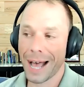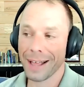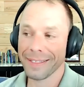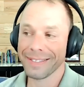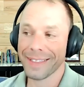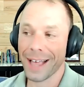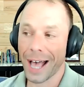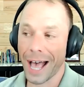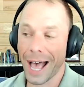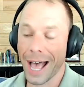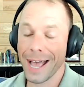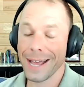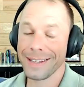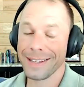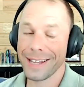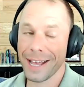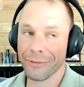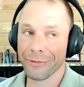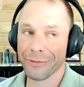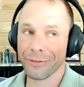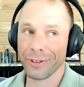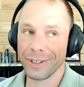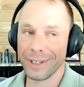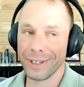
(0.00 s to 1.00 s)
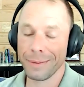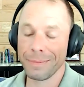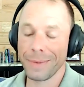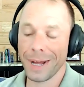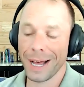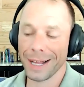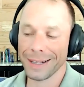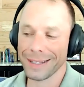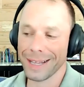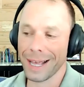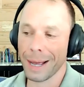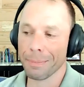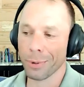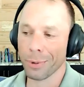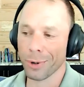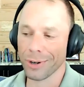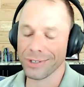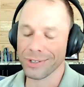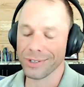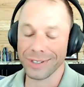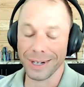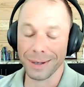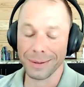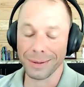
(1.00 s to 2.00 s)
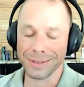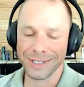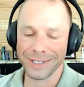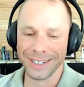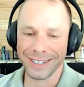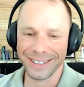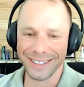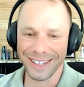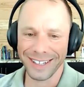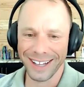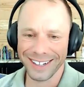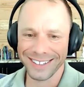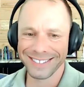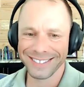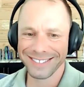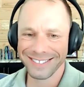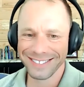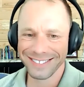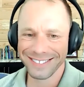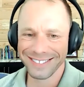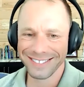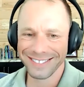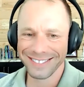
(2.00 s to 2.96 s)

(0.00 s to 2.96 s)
I definitely am not that person. I would say that.